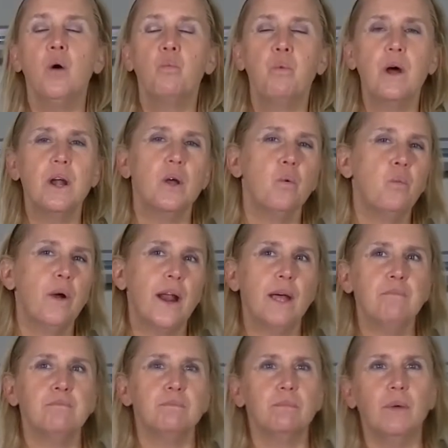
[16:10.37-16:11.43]
What what
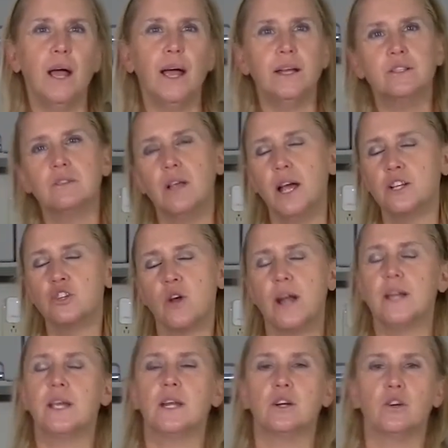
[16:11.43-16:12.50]
I'm I, I
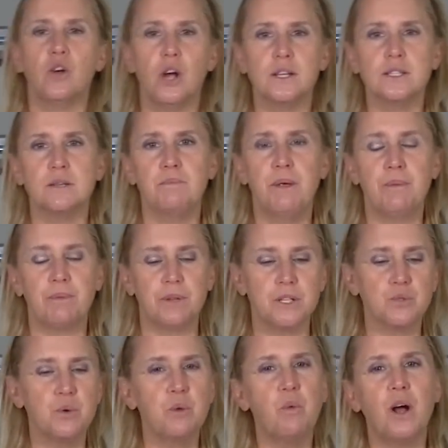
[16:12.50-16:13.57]
try to get across to people
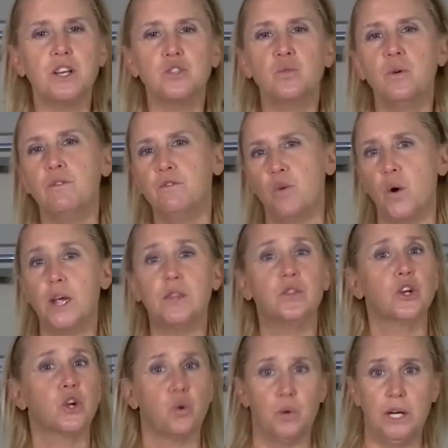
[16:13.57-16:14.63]
is we want to
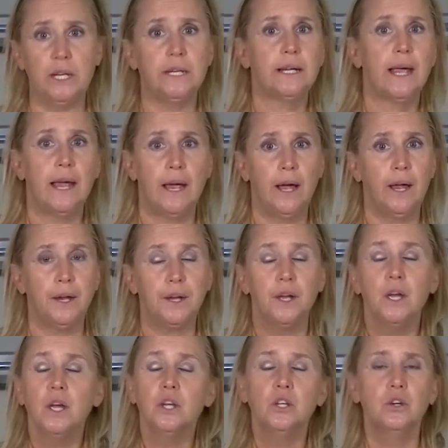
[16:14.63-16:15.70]
avoid the green can.
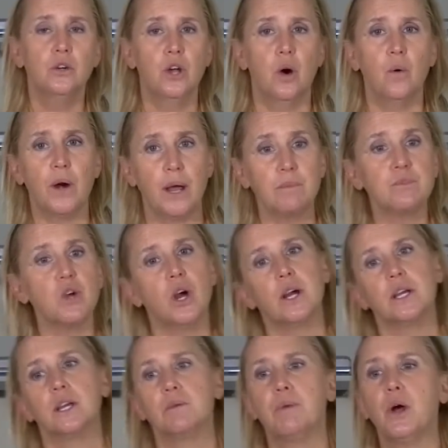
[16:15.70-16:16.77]
You know what I'm
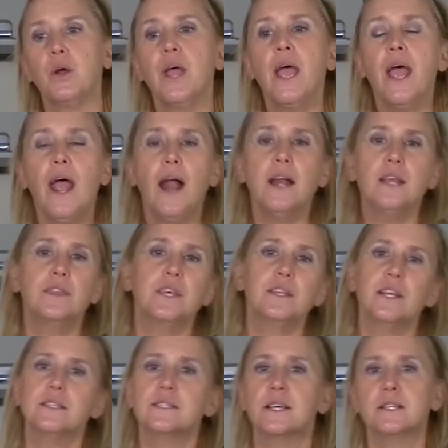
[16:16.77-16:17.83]
talking about.
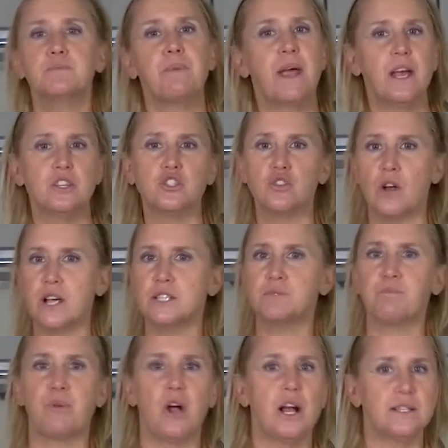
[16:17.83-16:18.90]
Anything that says
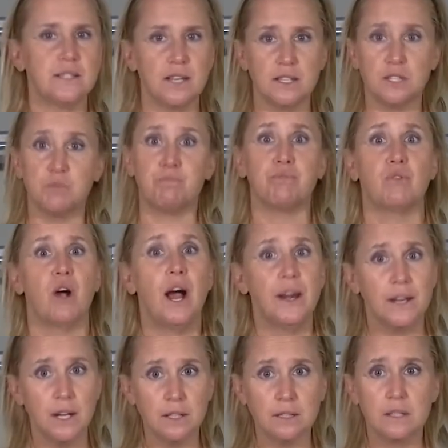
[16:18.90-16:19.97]
pasteurized processed
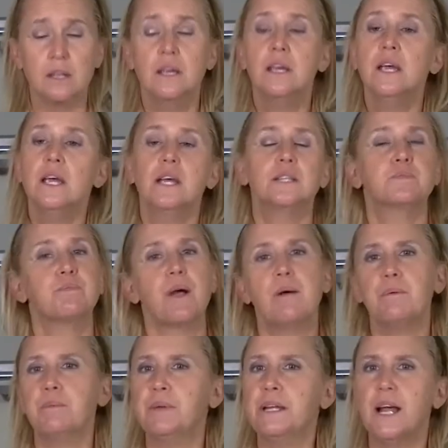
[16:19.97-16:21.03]
product is
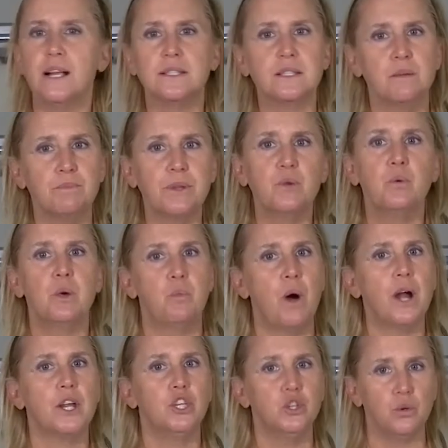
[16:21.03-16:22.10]
probably not something we
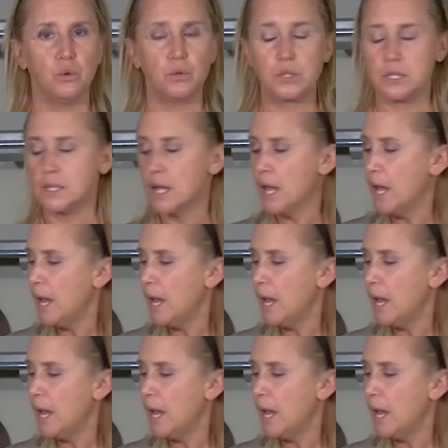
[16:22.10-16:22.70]
want to use.